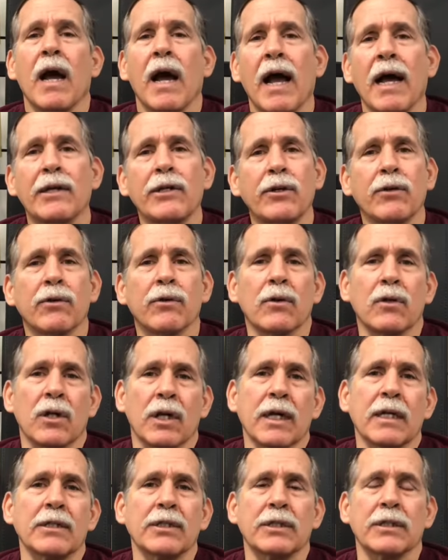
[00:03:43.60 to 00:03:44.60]
on your
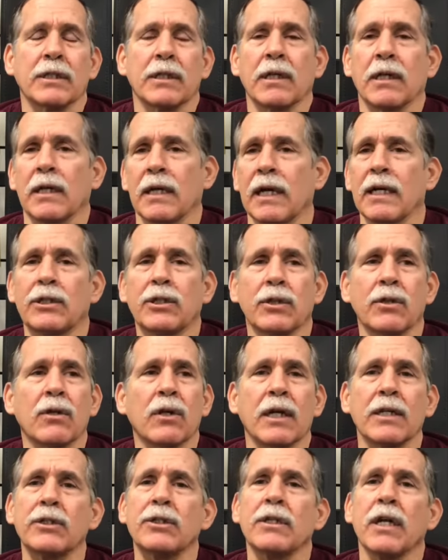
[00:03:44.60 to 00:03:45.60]
lunch, at your
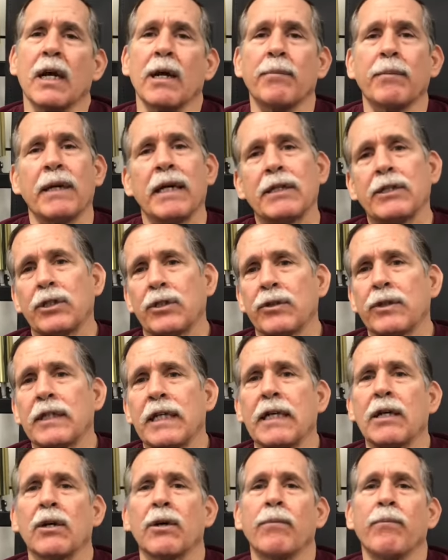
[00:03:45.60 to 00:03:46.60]
lunchtime and at your
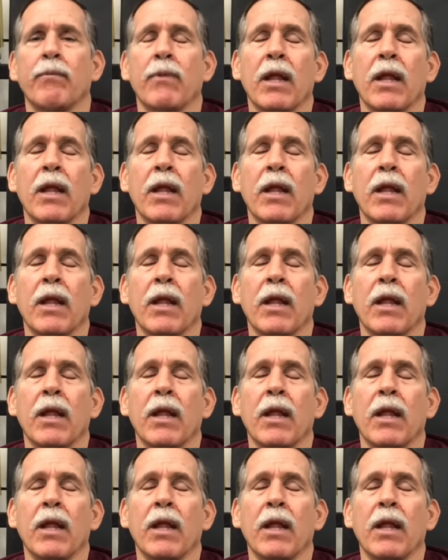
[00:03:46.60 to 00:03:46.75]
dinner.